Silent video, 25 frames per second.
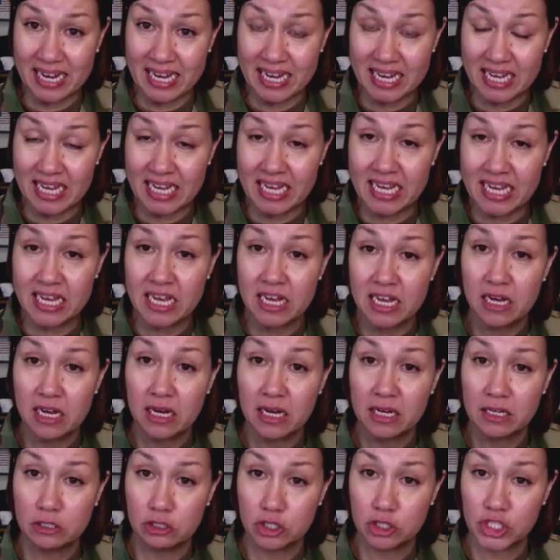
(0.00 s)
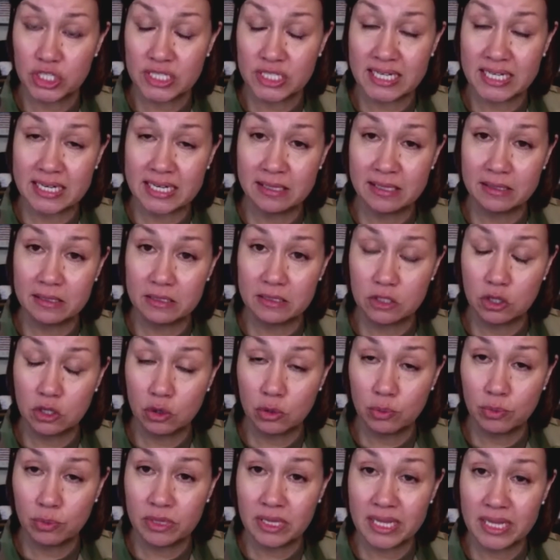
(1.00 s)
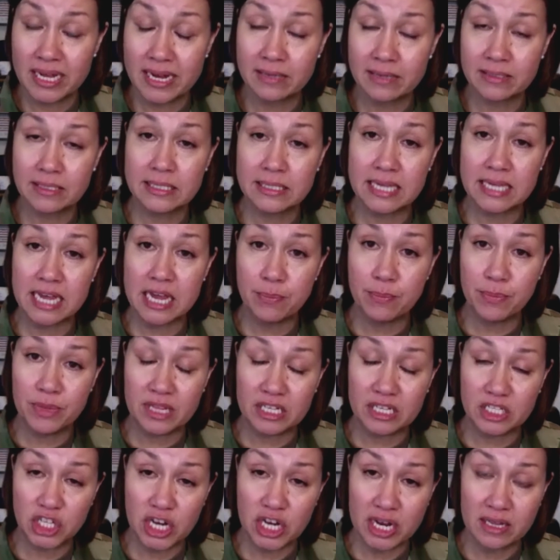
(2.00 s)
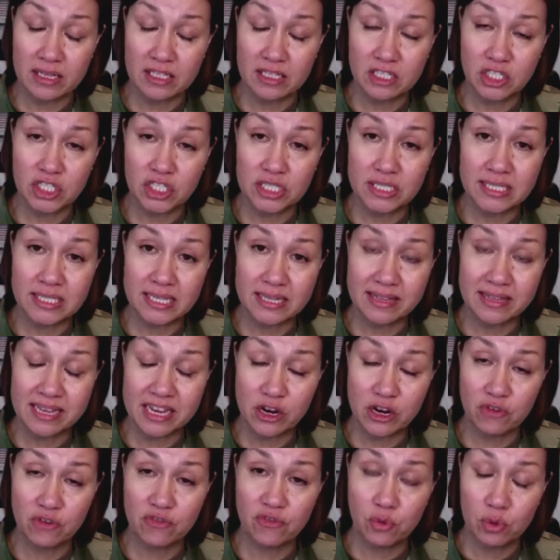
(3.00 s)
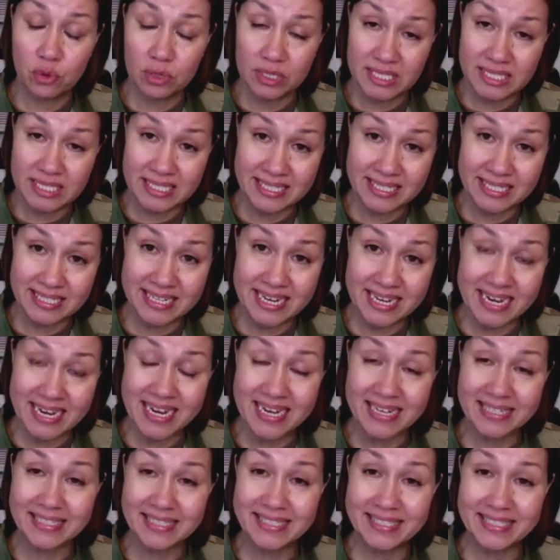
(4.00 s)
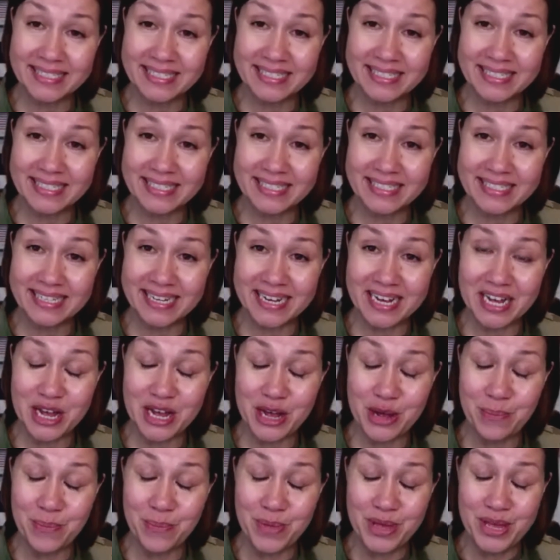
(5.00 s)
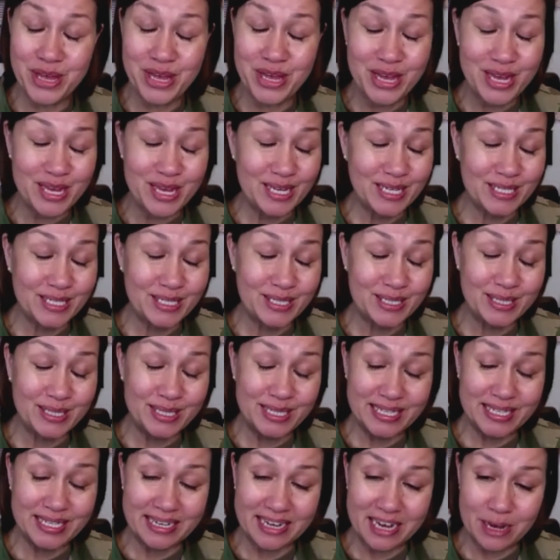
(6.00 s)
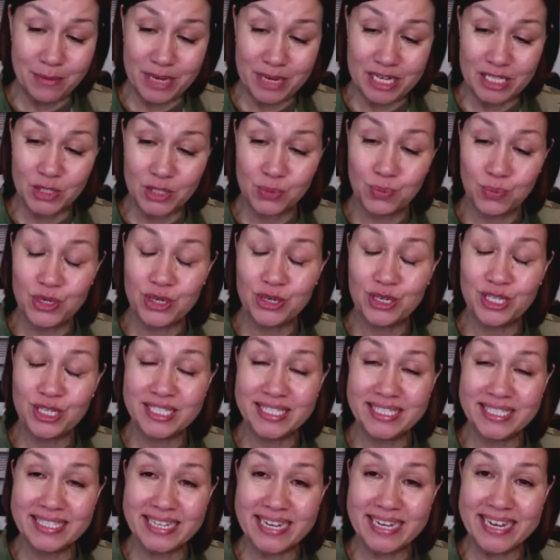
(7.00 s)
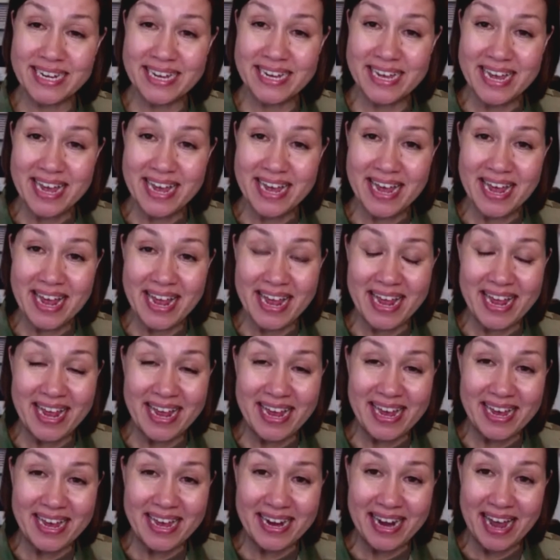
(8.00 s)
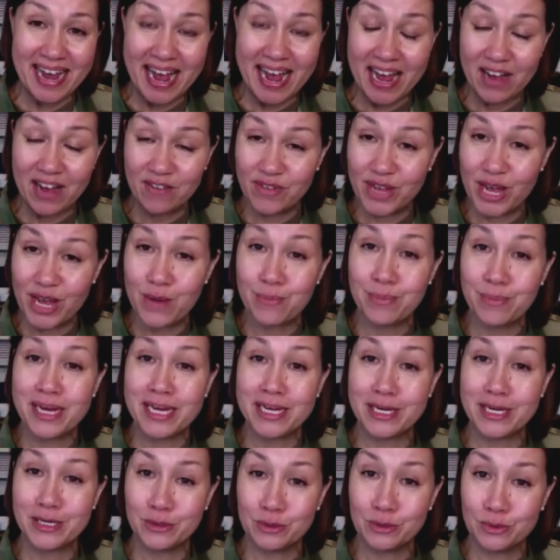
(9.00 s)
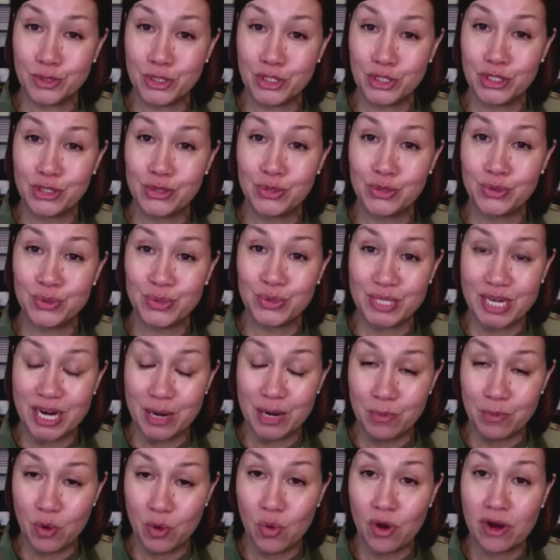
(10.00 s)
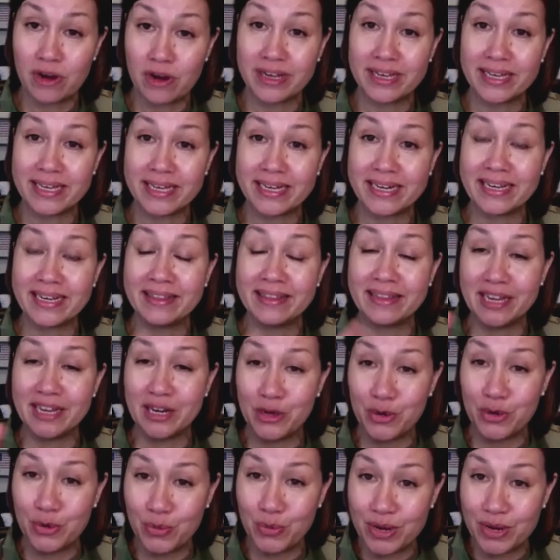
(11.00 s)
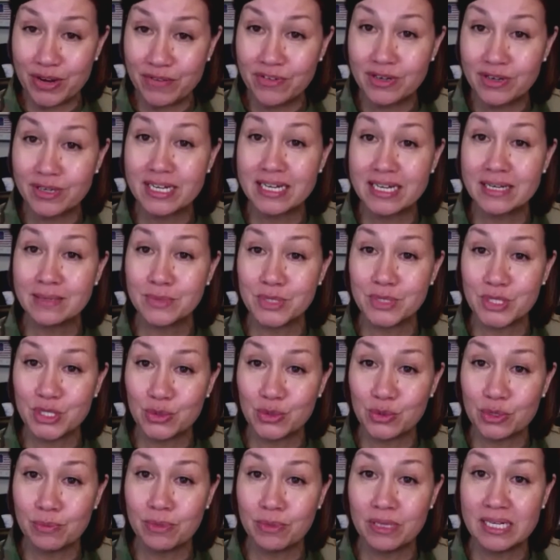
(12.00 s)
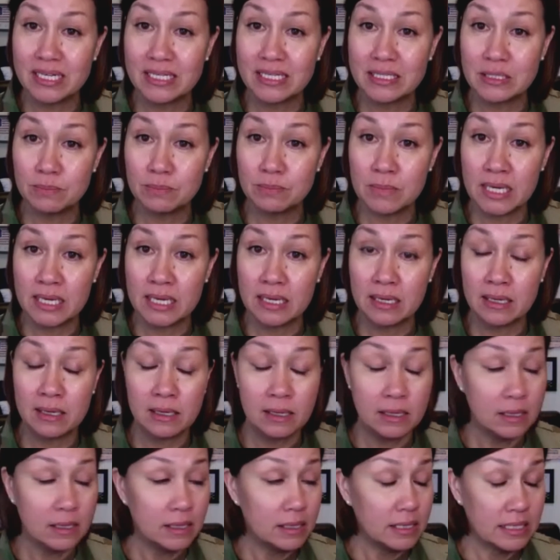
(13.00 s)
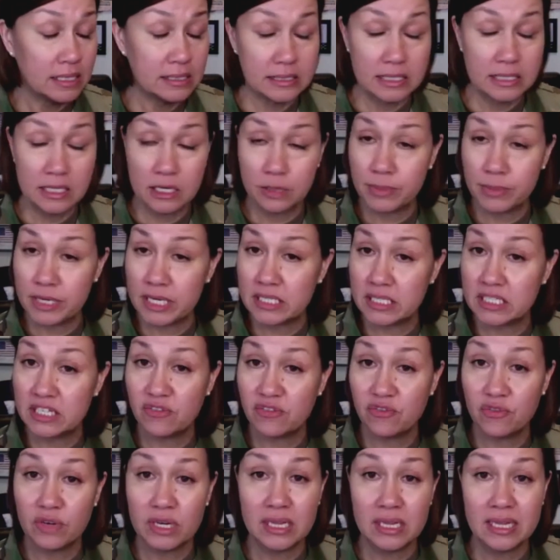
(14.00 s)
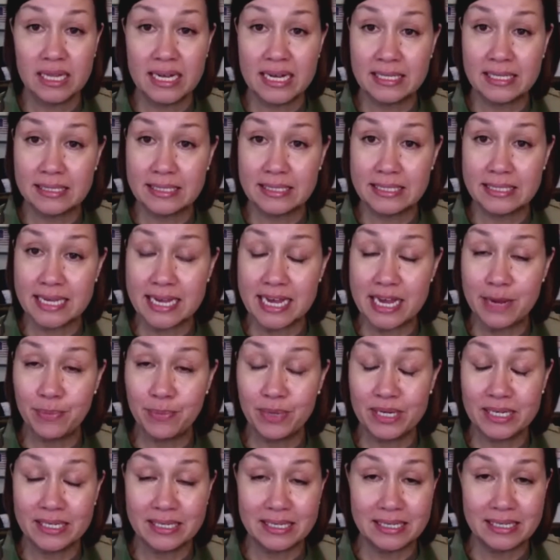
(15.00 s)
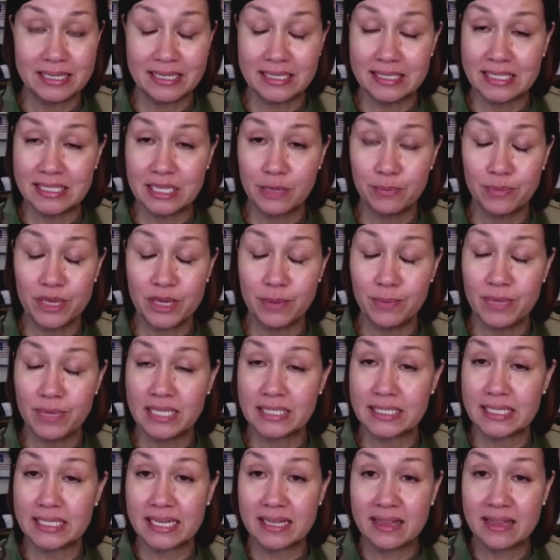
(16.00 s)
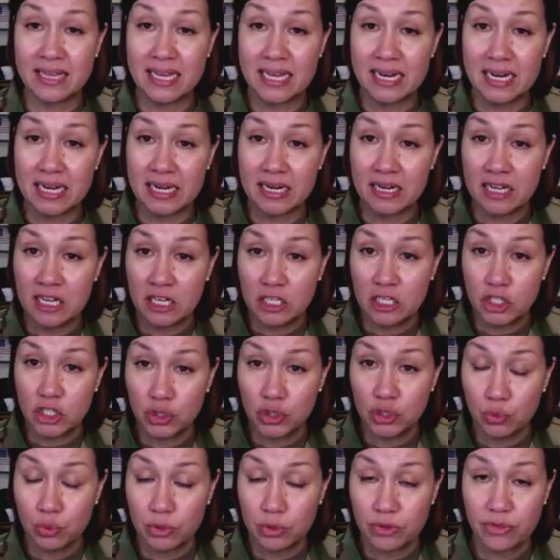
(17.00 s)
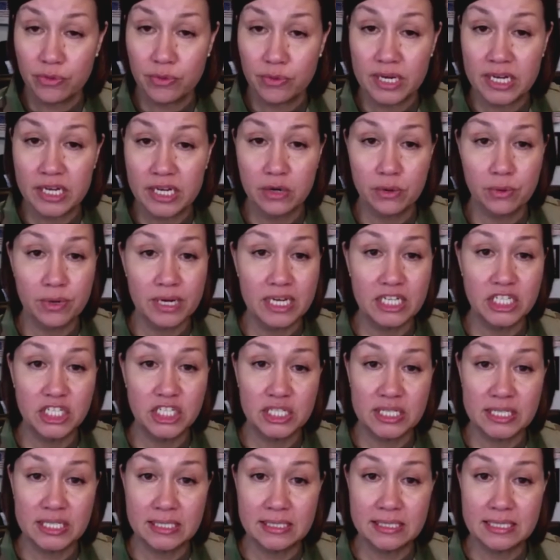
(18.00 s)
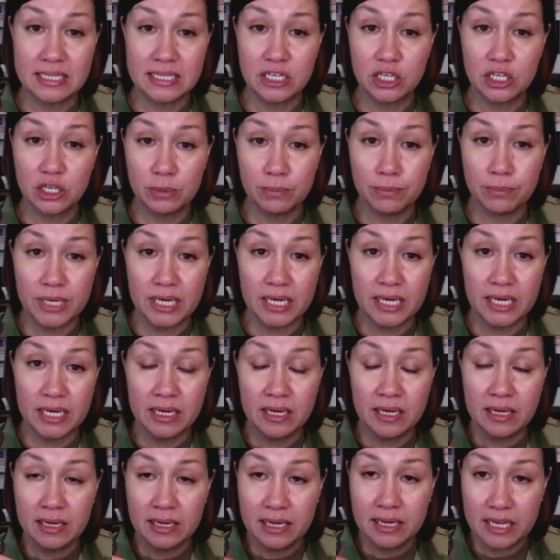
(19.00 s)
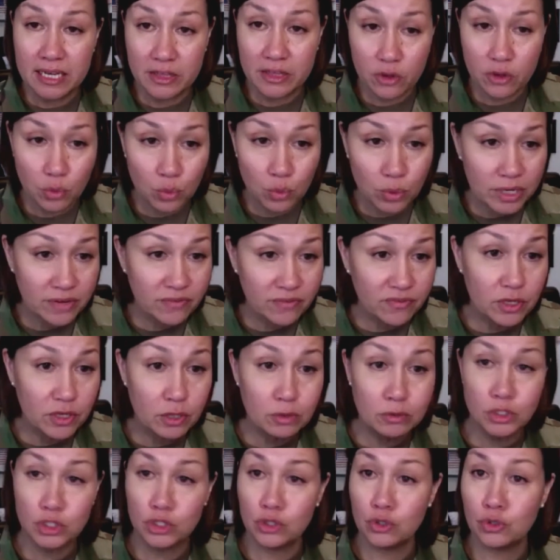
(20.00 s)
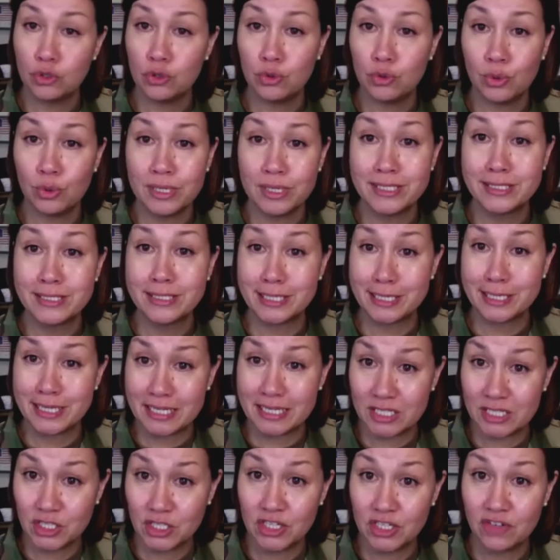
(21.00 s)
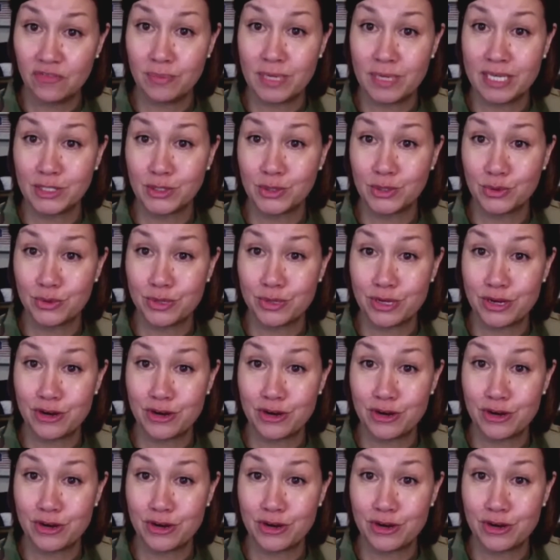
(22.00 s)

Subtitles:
he understands the global landscape and the challenges that the Air Force today is experiencing. And I've got my own shoes that I'm gonna walk in, and then whoever comes to replace me, it's going to be a different landscape, and it's going to be amazing. And then in 2 or 3 iterations, it could be either one of you two as the next Chief Master in the